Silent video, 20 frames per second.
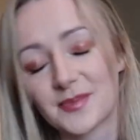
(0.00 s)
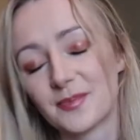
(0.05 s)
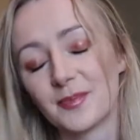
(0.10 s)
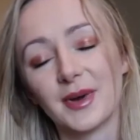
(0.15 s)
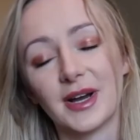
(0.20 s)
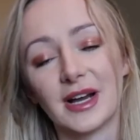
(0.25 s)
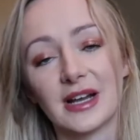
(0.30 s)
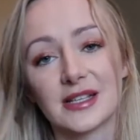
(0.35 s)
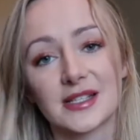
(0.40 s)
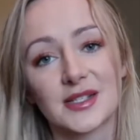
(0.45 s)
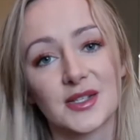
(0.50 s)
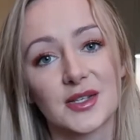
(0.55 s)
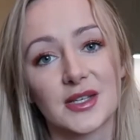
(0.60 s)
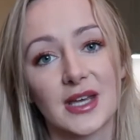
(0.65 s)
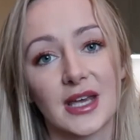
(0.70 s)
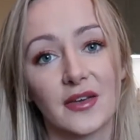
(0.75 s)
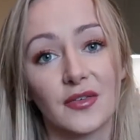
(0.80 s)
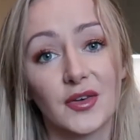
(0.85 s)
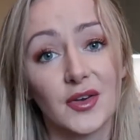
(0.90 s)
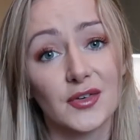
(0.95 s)
but
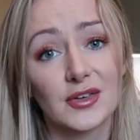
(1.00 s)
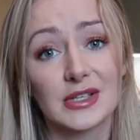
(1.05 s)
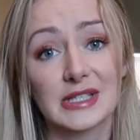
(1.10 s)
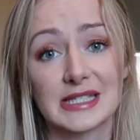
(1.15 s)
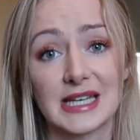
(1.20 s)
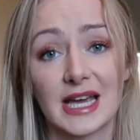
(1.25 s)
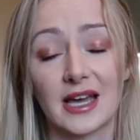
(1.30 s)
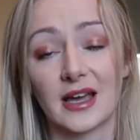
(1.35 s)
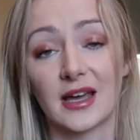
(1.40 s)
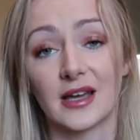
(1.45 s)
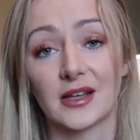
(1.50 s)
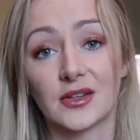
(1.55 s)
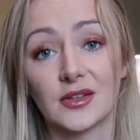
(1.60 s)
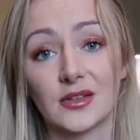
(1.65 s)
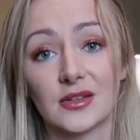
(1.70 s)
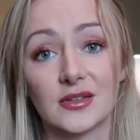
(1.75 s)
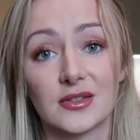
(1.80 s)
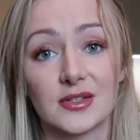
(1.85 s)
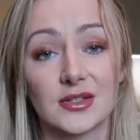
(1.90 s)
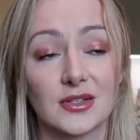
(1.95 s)
if you're in debt
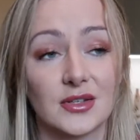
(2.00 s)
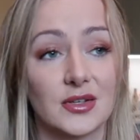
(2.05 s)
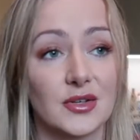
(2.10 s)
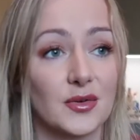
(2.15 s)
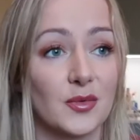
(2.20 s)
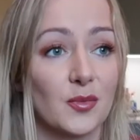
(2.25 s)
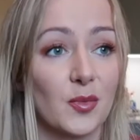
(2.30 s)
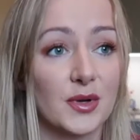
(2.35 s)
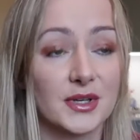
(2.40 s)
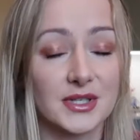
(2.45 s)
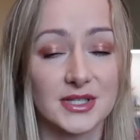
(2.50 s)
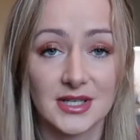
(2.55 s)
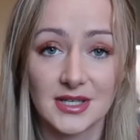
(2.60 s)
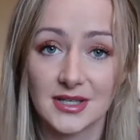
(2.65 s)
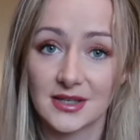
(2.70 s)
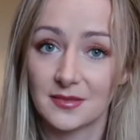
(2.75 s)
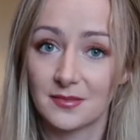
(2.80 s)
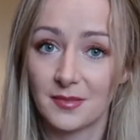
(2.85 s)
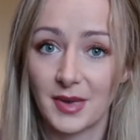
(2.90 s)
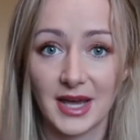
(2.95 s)
and you want
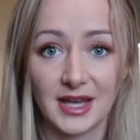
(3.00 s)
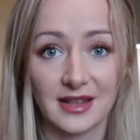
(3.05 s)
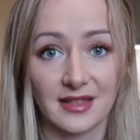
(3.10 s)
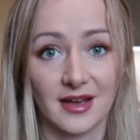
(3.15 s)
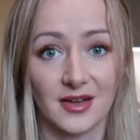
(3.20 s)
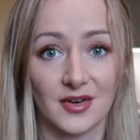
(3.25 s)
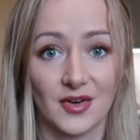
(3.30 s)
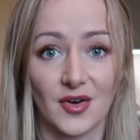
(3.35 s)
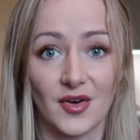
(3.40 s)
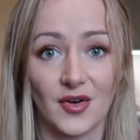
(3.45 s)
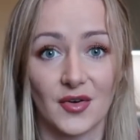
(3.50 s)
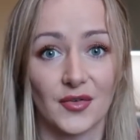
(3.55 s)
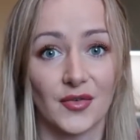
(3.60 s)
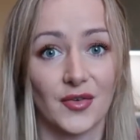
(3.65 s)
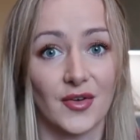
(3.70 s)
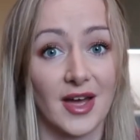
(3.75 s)
to pay that off,